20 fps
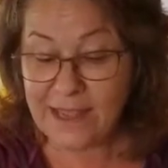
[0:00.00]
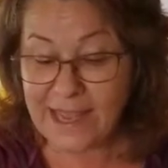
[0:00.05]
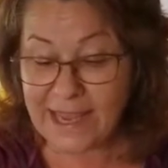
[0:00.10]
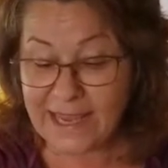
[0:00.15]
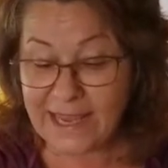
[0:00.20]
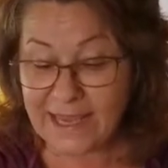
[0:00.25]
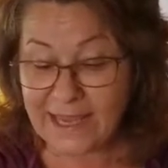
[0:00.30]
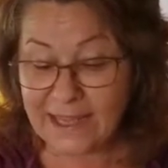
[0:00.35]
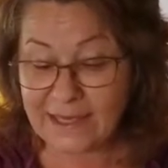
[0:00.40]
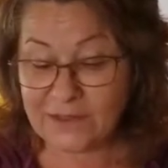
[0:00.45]

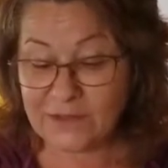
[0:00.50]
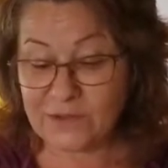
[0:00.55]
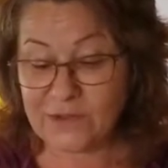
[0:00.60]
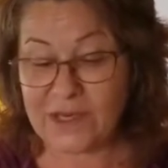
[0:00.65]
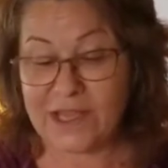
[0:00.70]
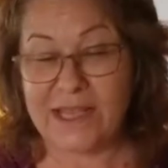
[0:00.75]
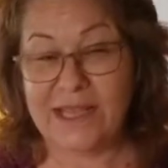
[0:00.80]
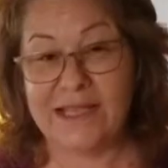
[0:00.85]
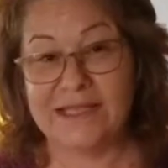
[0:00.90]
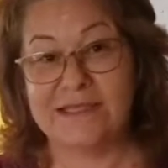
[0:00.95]

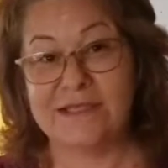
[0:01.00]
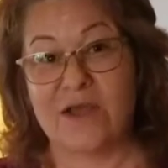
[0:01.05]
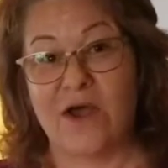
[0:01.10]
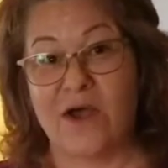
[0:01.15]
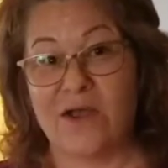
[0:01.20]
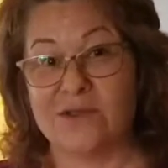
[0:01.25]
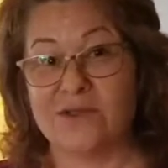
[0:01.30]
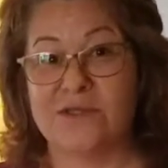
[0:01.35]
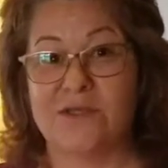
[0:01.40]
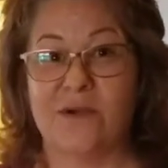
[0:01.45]
And it's
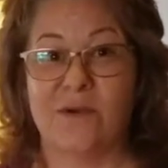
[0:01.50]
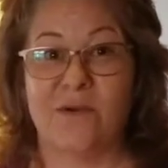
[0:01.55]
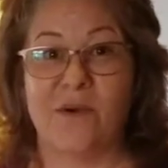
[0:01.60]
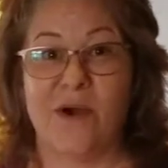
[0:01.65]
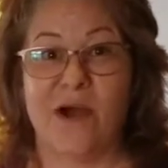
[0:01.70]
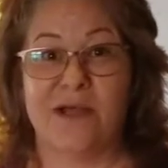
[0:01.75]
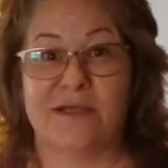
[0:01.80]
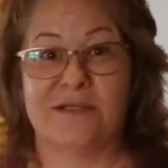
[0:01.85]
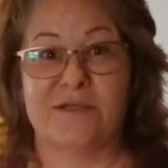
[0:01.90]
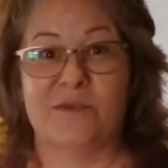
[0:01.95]
also
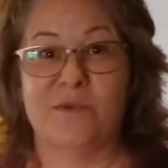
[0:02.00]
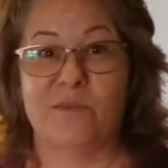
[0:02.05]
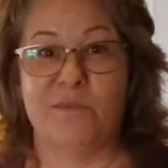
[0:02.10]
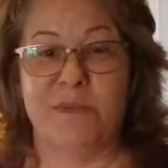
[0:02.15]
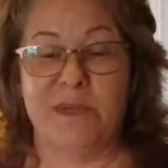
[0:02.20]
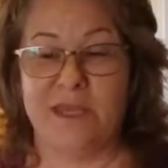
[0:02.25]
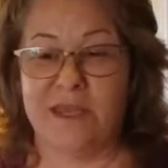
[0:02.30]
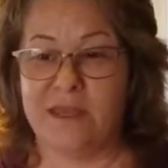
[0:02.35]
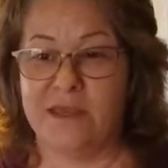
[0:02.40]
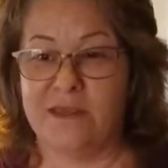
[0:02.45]
awesome
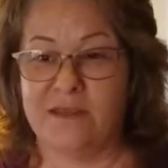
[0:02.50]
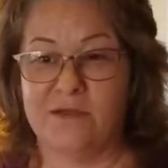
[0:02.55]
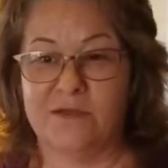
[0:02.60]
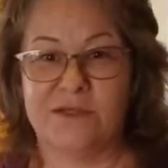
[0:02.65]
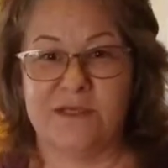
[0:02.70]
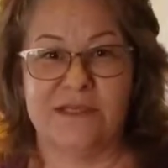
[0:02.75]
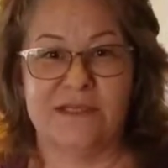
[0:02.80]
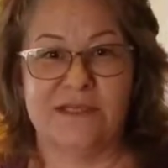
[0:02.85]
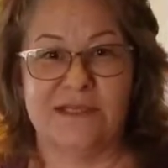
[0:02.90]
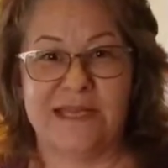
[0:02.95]

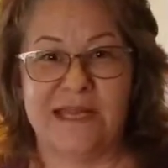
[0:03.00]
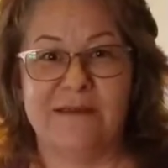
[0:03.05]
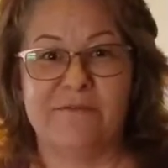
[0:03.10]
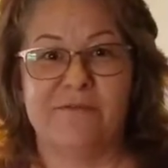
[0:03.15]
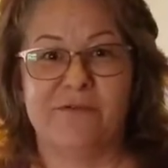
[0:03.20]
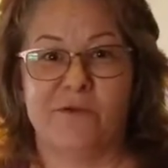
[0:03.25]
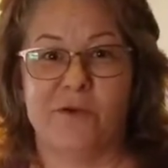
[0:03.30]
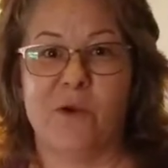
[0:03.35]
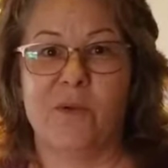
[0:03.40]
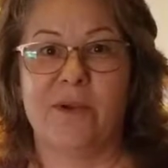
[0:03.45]
because instead of
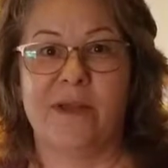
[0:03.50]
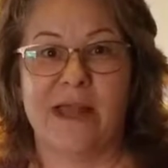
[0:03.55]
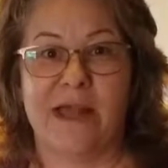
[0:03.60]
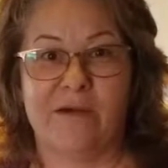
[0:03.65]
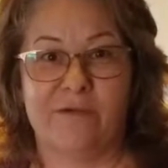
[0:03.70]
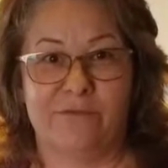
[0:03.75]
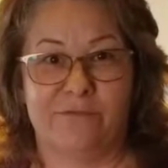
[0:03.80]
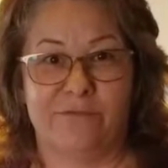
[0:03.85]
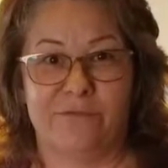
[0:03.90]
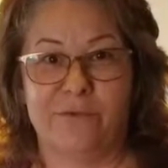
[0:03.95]
throwing
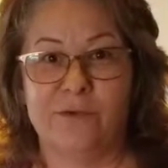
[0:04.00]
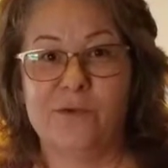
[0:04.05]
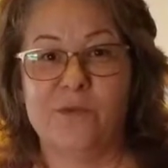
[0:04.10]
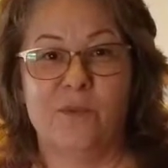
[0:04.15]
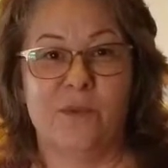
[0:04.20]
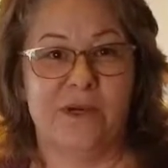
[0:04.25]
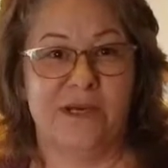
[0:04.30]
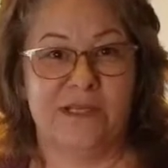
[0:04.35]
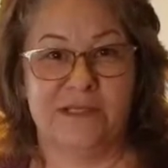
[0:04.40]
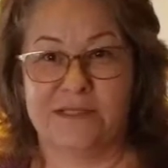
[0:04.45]
out
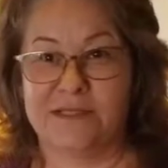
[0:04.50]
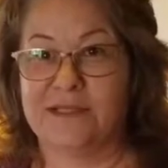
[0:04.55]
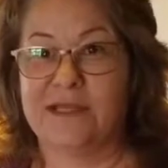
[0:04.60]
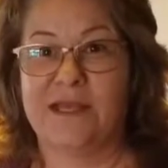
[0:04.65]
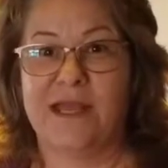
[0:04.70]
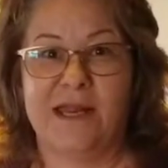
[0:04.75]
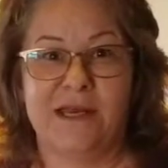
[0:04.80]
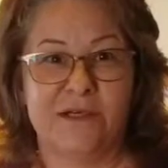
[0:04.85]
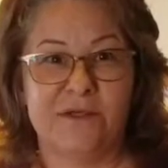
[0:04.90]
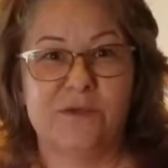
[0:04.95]
fruit when
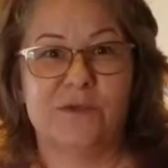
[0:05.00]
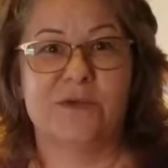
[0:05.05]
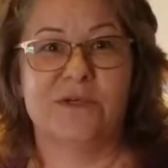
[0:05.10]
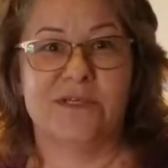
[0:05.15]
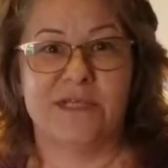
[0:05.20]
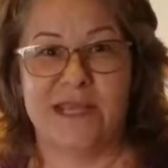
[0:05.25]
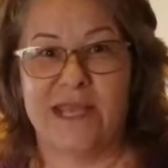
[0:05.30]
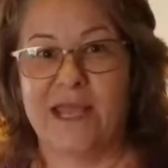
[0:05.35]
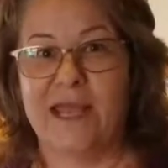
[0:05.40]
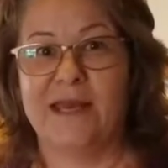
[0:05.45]
it's kind of
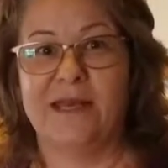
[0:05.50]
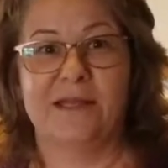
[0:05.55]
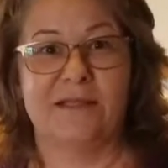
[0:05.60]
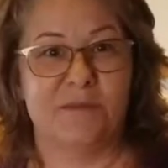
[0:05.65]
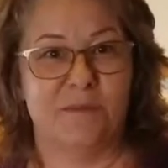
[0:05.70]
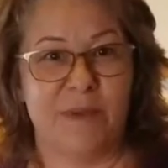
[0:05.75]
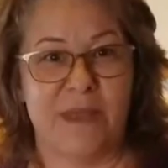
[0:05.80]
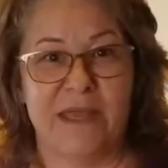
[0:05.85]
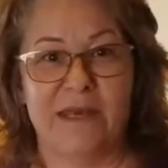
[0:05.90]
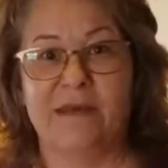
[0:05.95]
towards the end,
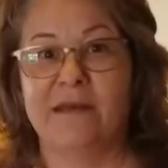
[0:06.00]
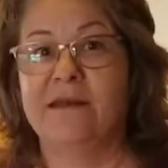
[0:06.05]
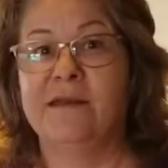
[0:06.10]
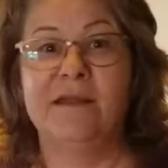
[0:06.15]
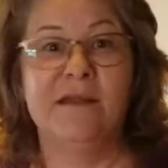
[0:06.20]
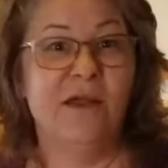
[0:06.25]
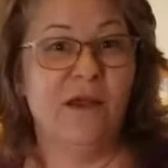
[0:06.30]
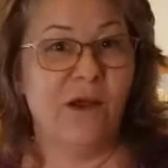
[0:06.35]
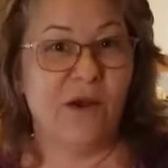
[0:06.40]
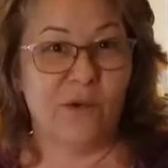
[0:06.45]
it's been
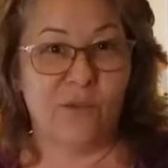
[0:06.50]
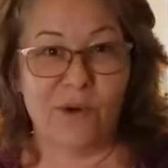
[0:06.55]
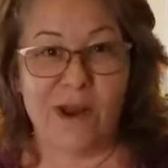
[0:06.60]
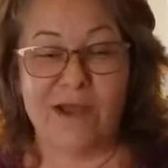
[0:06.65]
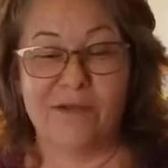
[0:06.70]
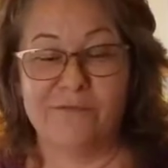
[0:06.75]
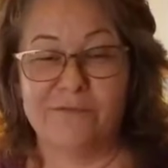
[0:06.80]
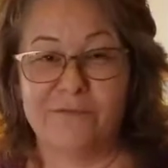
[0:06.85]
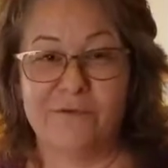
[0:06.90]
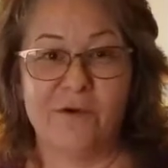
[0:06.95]

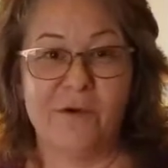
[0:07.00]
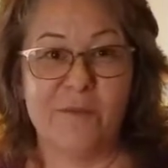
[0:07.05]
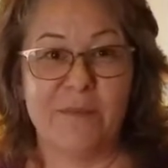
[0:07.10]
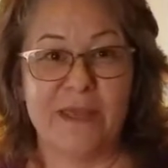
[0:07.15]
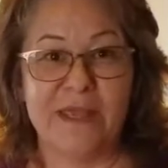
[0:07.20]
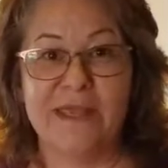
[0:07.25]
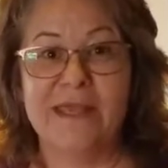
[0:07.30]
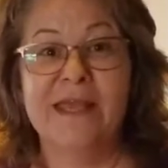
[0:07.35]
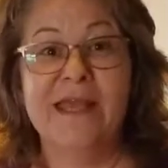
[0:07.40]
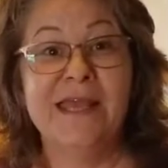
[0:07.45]
around for a
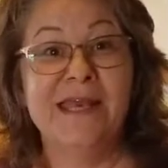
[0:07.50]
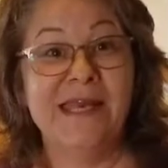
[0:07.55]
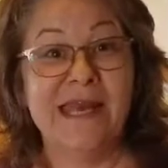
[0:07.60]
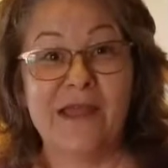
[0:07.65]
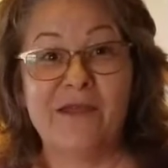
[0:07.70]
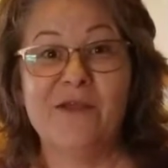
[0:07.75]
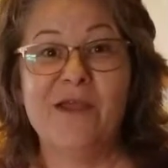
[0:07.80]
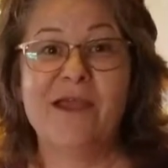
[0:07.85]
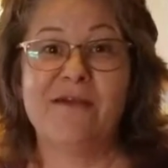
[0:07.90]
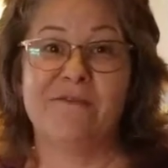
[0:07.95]
bit,
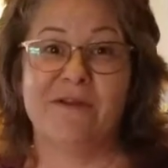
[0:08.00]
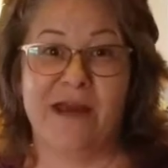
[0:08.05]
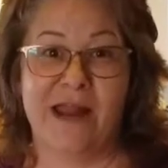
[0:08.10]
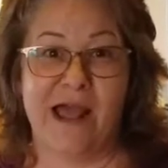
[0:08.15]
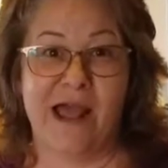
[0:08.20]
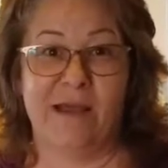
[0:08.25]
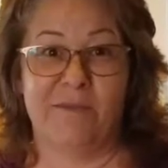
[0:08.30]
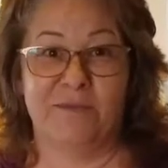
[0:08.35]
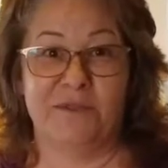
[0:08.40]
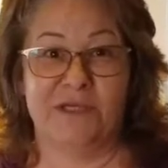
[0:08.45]
now you have an
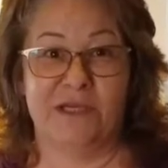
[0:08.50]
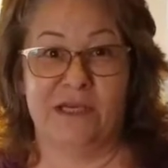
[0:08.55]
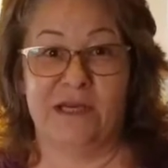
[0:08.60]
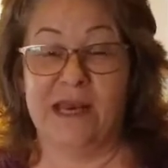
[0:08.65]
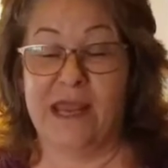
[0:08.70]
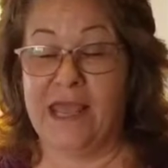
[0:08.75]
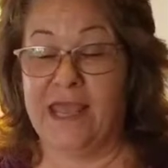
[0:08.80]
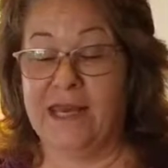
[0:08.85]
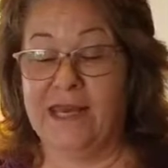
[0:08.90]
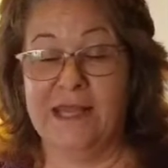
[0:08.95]

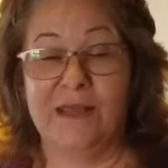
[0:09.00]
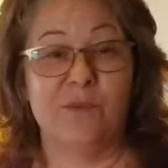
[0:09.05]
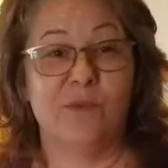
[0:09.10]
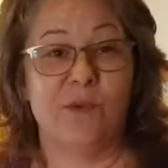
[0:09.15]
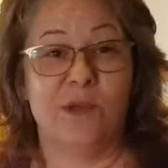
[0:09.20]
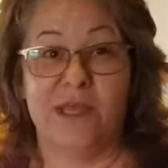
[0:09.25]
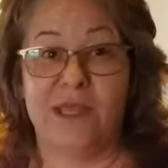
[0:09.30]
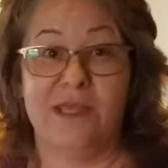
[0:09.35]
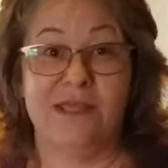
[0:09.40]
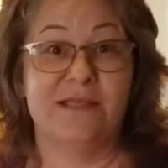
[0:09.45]
option and
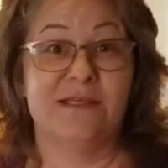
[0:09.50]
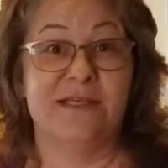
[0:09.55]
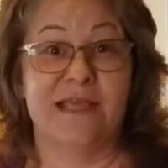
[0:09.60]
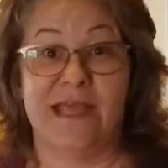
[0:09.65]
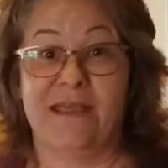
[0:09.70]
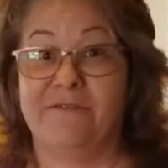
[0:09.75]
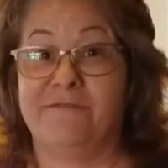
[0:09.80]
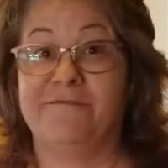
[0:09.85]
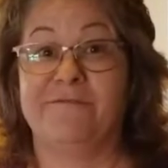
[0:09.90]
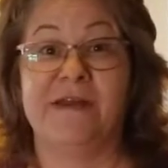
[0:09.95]
it is
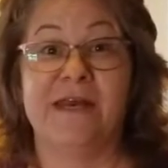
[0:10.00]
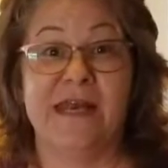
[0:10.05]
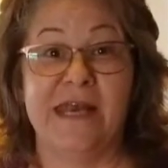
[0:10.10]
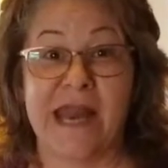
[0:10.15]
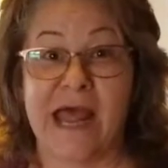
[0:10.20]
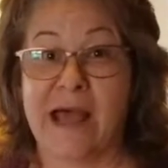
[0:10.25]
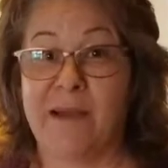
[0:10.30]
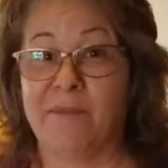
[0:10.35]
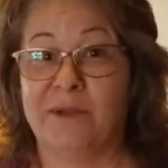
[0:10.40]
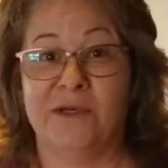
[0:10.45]
a
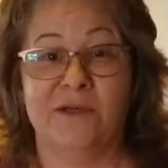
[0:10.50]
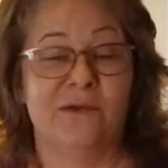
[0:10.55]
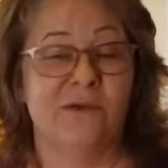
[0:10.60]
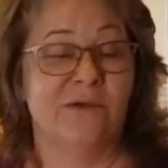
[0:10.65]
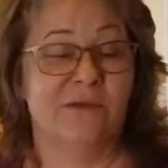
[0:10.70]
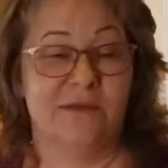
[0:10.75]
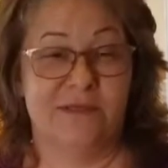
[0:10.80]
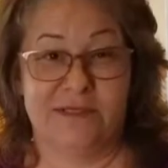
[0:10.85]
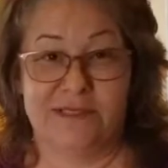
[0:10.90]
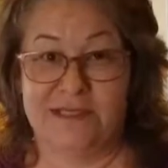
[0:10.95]

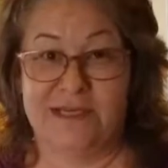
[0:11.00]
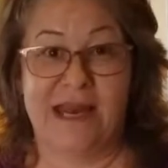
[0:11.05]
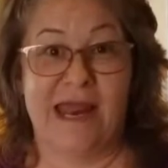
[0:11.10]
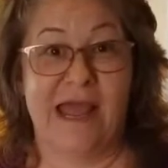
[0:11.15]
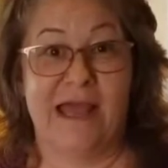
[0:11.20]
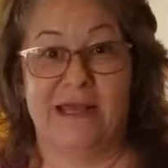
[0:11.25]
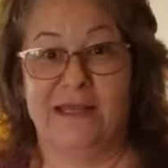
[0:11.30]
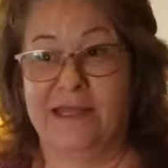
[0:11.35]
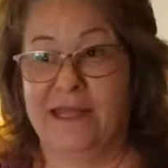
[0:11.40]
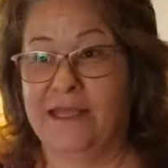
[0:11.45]
phenomenal
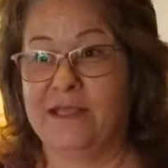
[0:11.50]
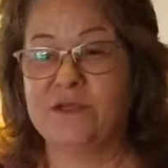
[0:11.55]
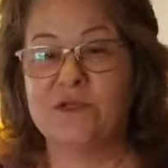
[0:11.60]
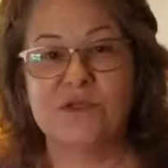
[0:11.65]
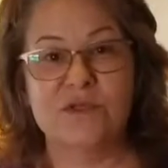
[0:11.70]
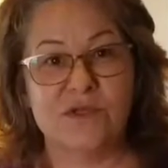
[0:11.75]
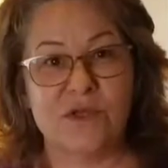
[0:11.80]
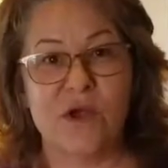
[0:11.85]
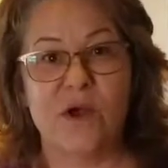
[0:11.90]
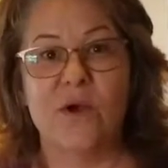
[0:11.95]
snack, like
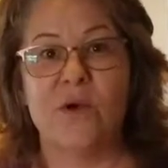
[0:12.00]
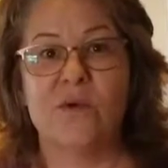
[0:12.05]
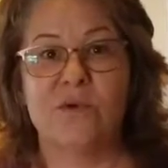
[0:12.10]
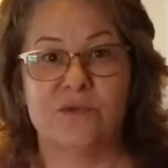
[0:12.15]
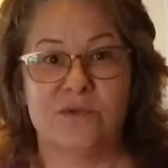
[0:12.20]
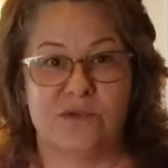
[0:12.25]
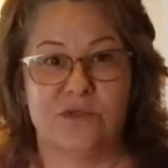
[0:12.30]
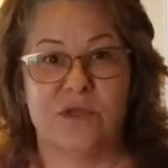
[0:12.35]
so